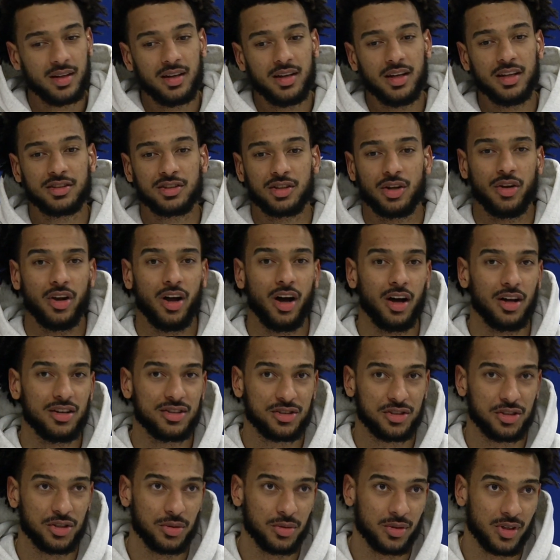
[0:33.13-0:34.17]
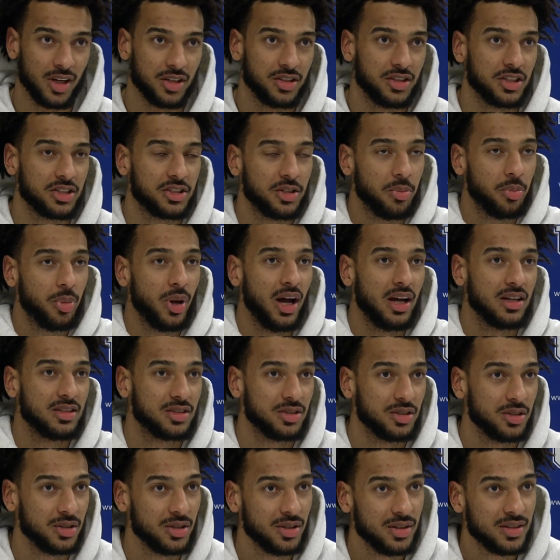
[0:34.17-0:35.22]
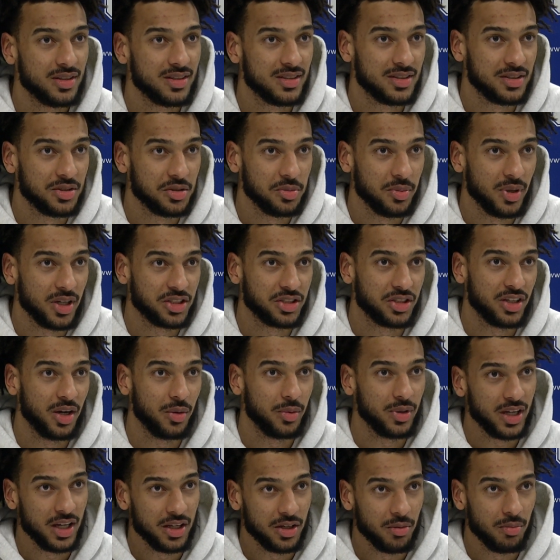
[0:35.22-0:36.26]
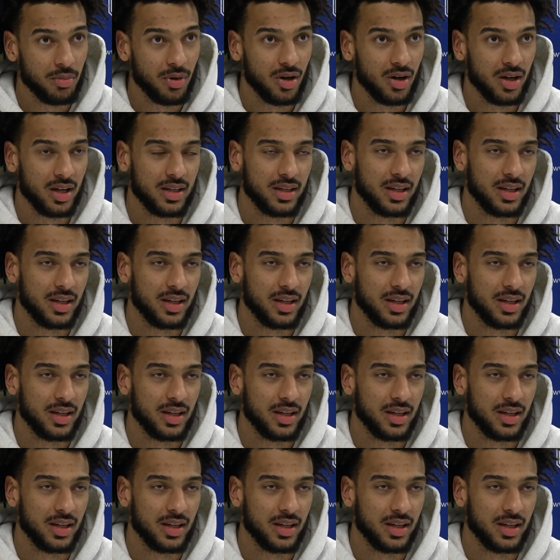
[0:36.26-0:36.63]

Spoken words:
it's on us too, not just the passer, to make sure that we get the ball.